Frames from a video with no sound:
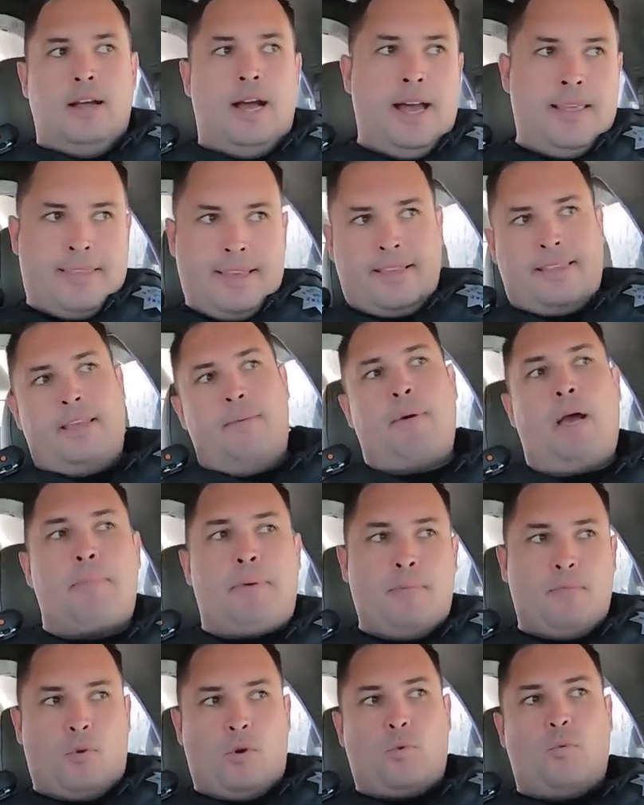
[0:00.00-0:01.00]
I think they might
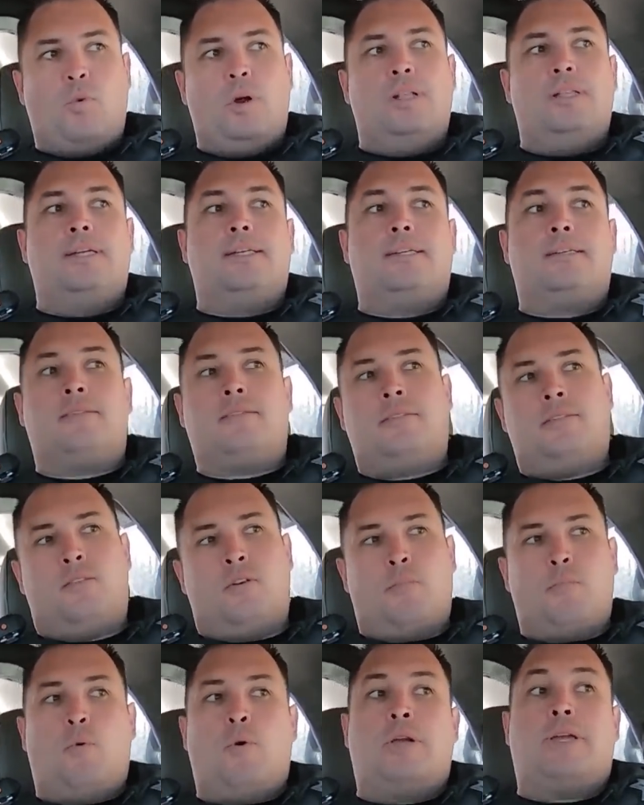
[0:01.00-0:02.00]
be more willing
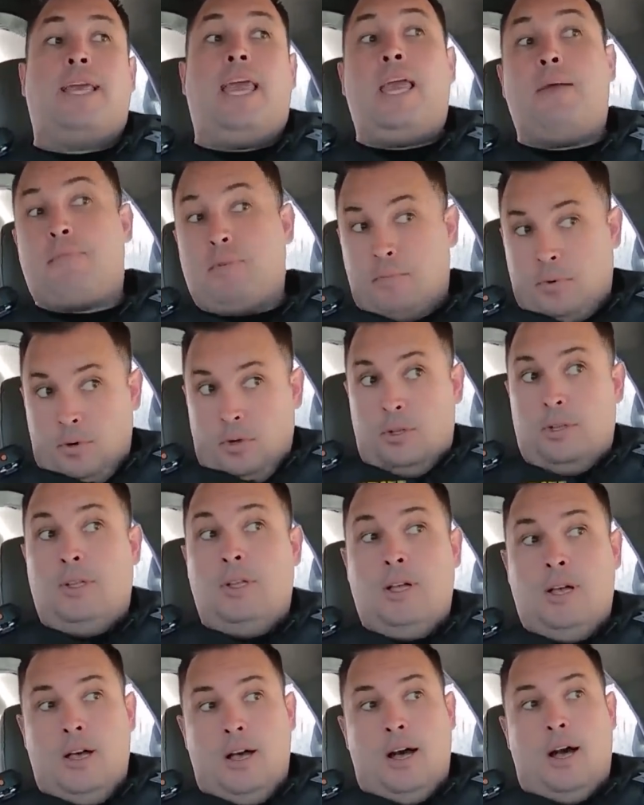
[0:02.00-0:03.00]
or more capable
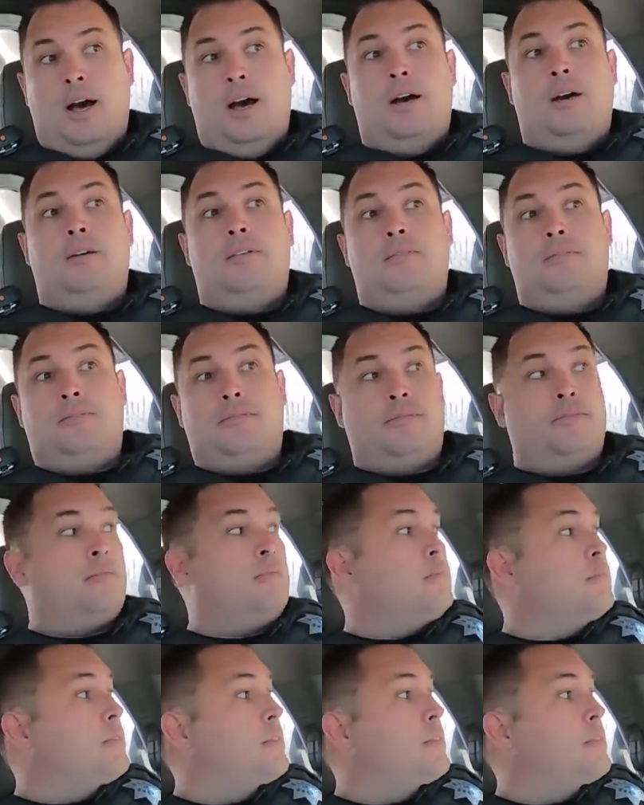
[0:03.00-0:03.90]
of